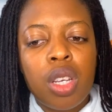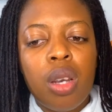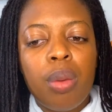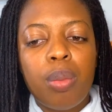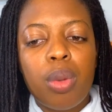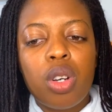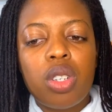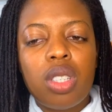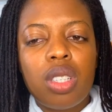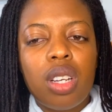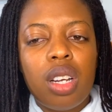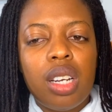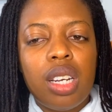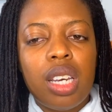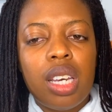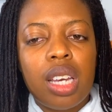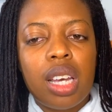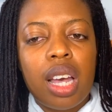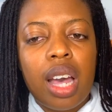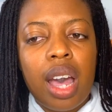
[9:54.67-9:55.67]

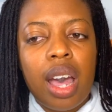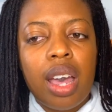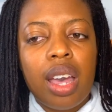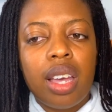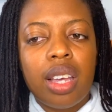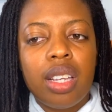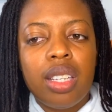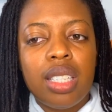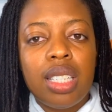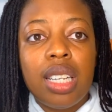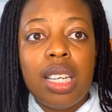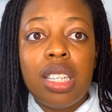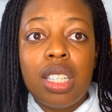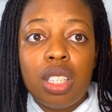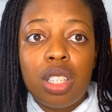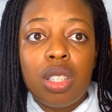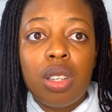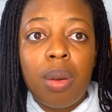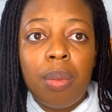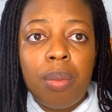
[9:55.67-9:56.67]
Personally, I did
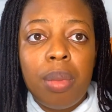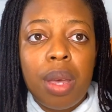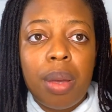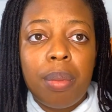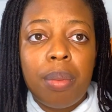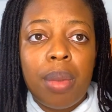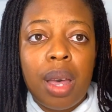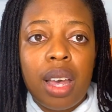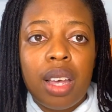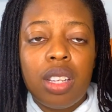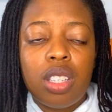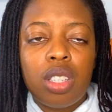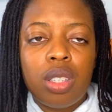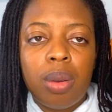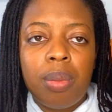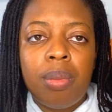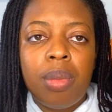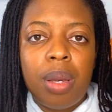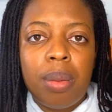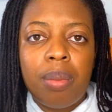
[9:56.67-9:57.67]
submit mine
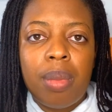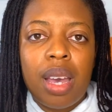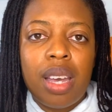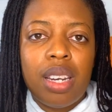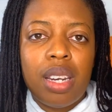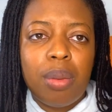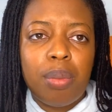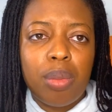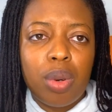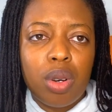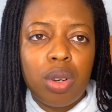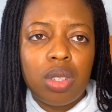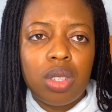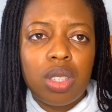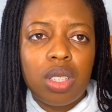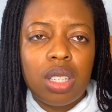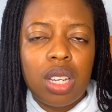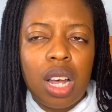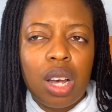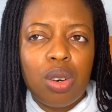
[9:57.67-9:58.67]
in
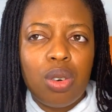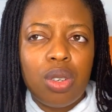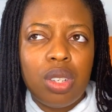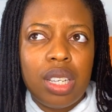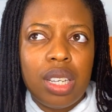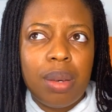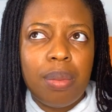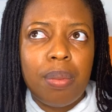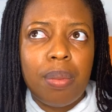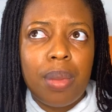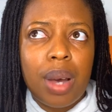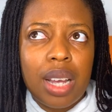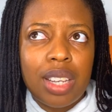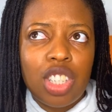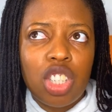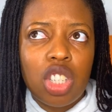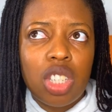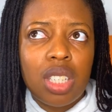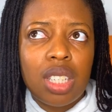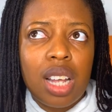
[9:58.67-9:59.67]
person. I couldn't
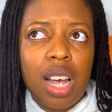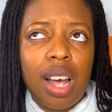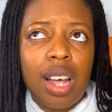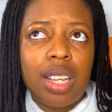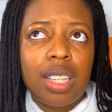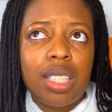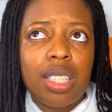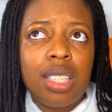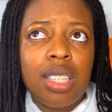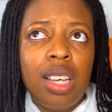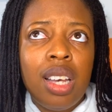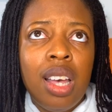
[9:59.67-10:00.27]
imagine that